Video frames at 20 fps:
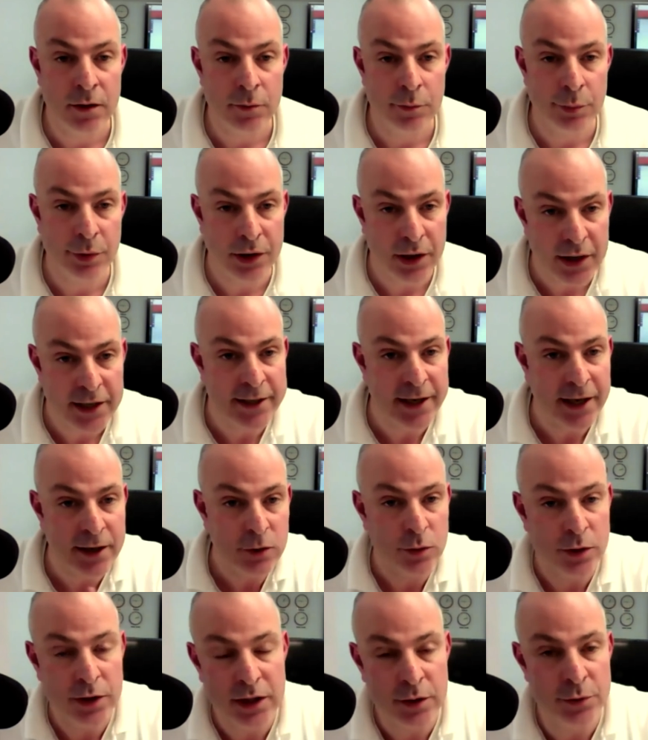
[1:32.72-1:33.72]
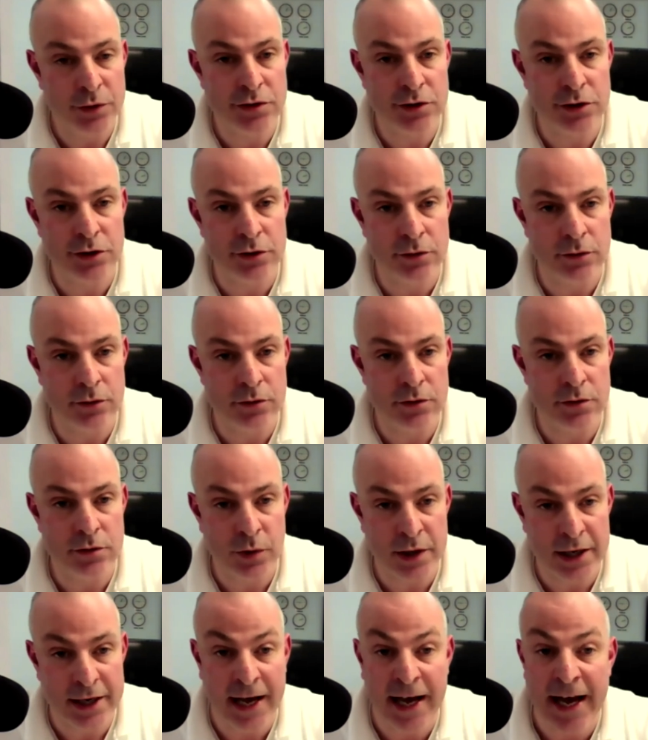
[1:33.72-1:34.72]
But I now work with schools
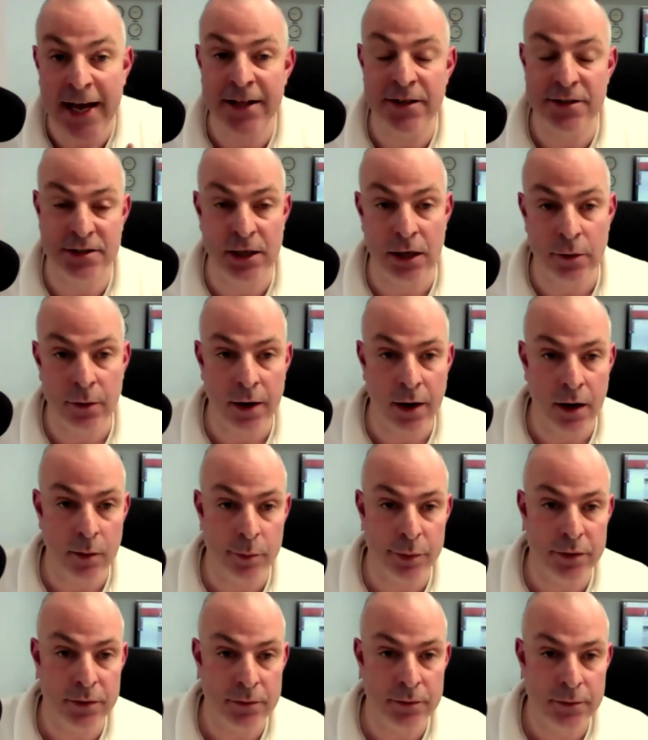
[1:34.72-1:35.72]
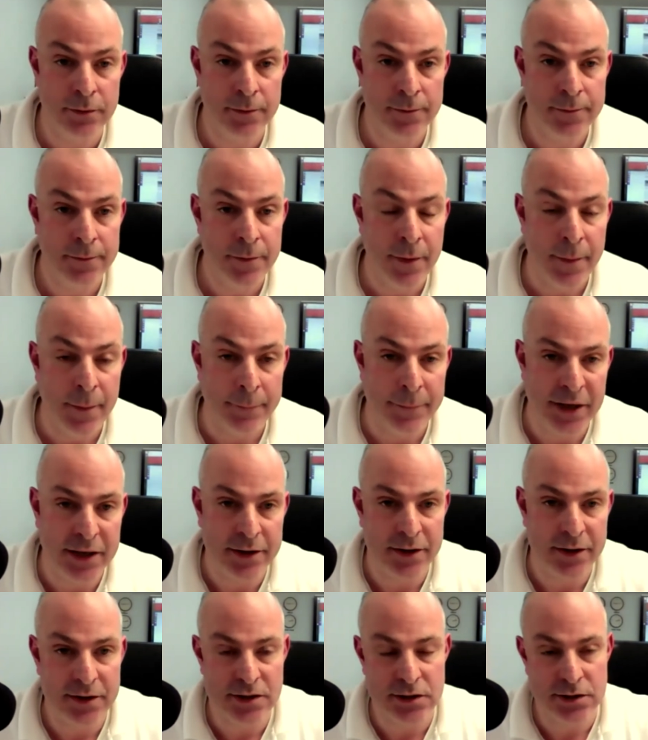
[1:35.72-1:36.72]
where hands go up
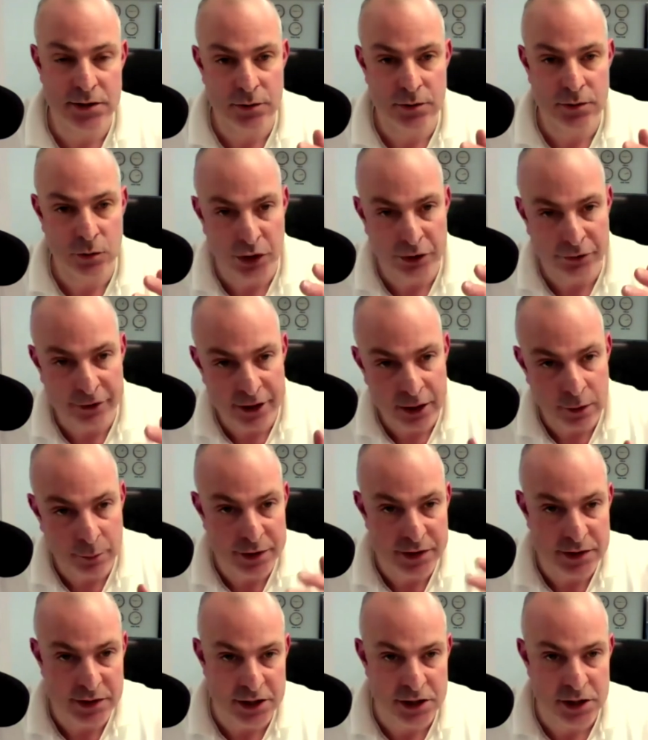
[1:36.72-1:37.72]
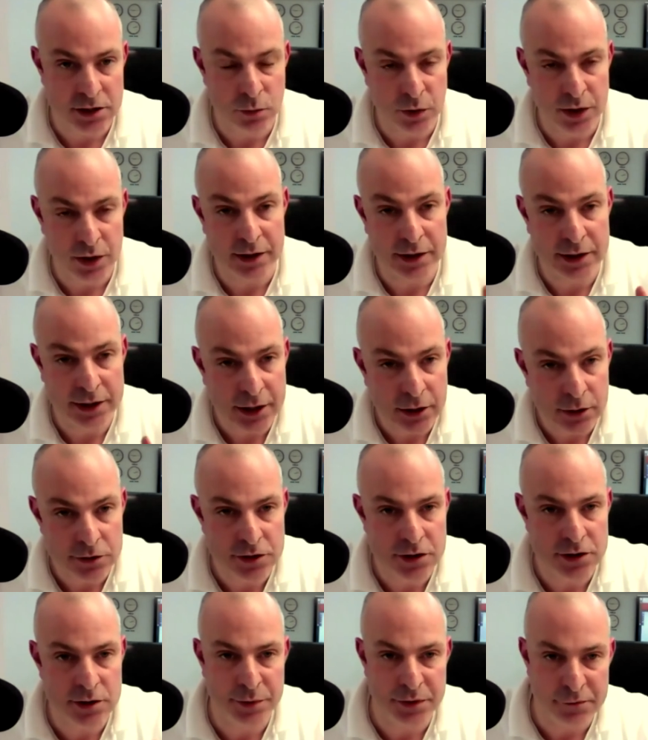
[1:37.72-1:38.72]
because we're in a position where the
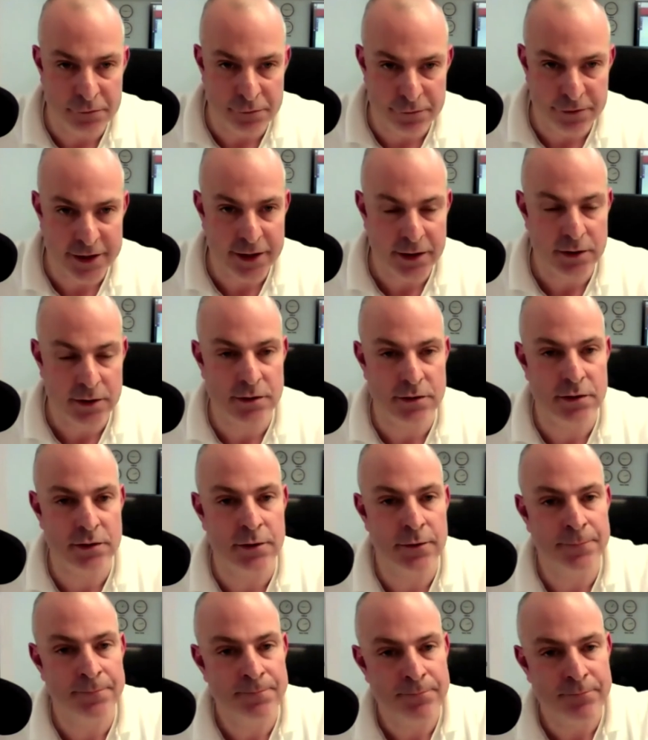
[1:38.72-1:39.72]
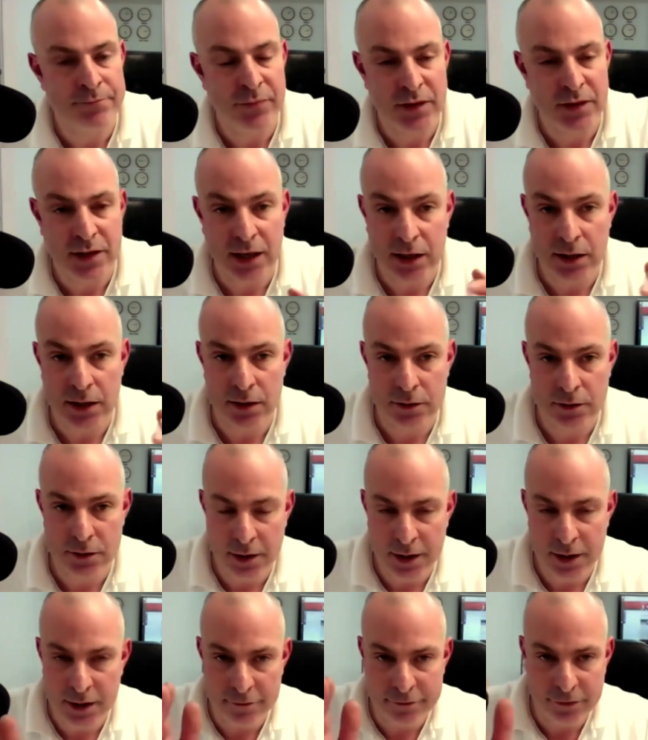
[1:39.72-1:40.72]
culture's been fixed. And
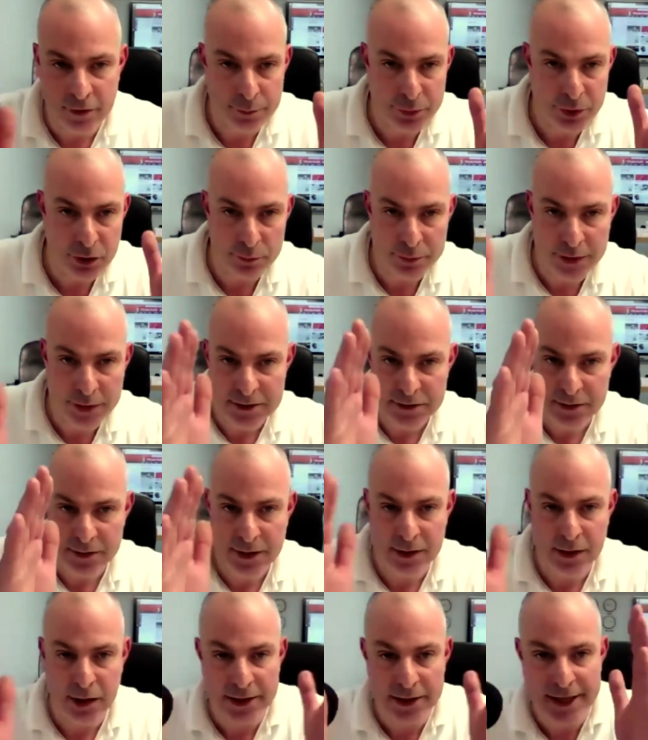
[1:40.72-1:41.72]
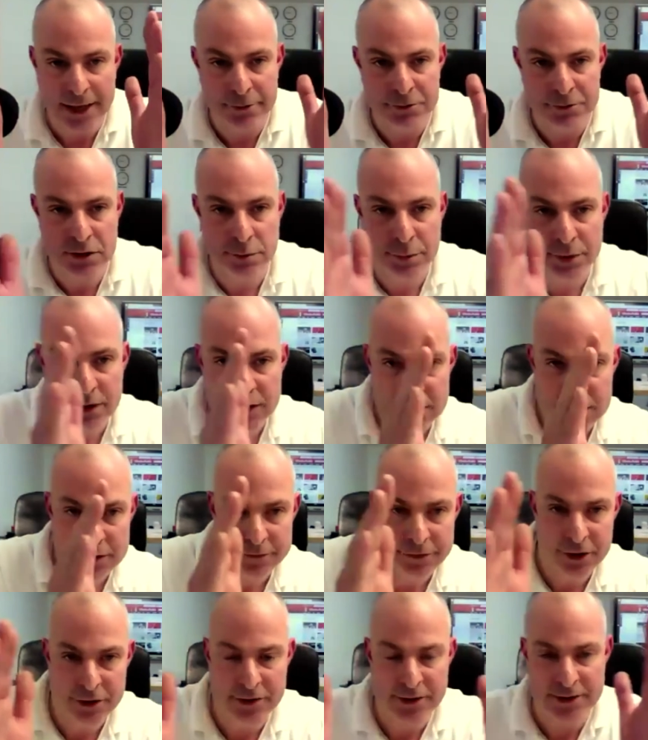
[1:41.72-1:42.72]
if I pop back to that accountability
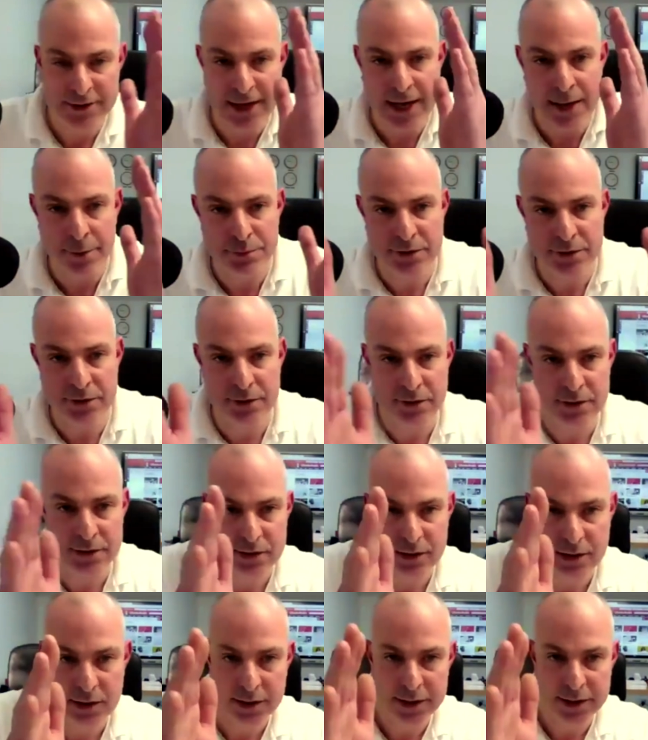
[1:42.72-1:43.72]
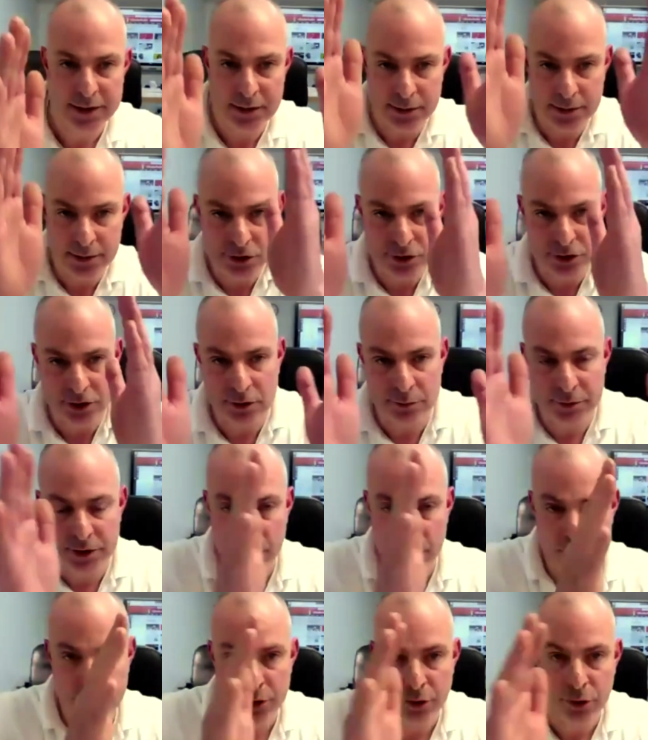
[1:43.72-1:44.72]
versus absence slide and autonomy,
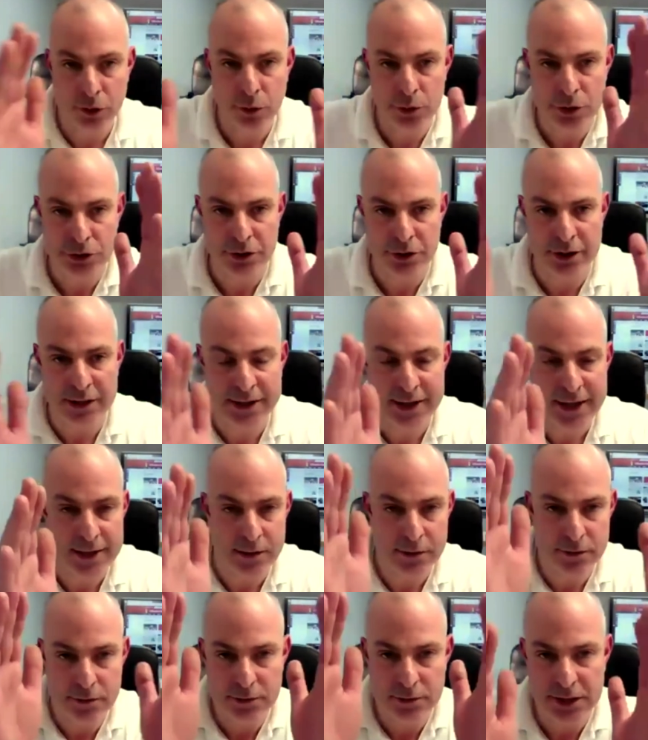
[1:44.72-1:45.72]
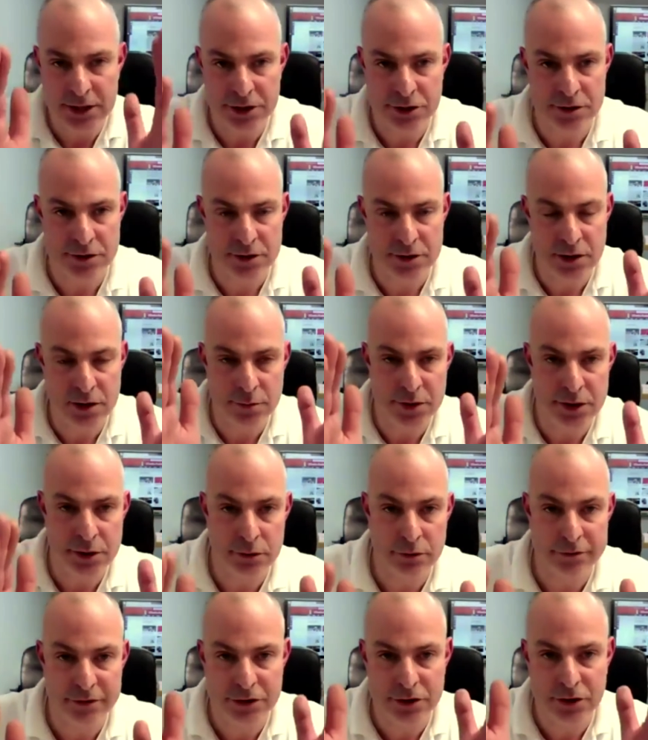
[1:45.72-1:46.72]
where we're always trying to get teachers in the middle
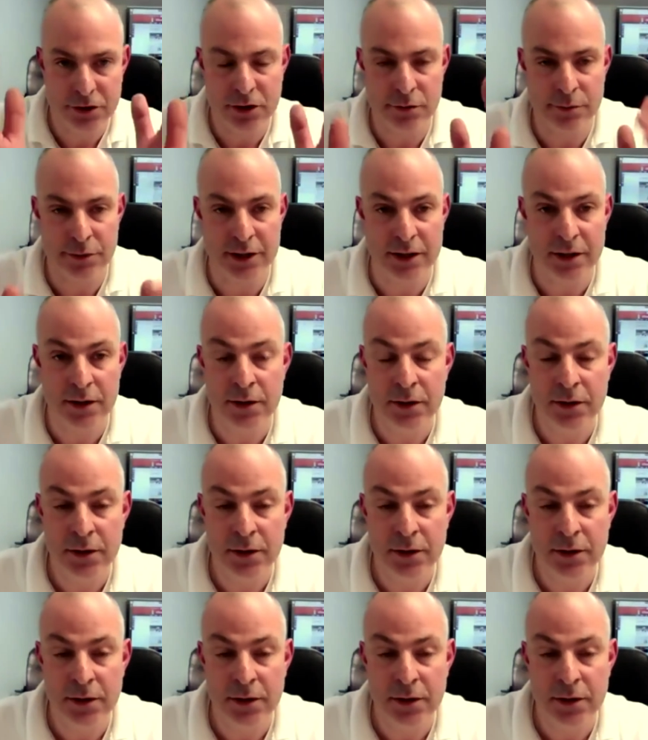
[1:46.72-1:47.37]
of autonomy,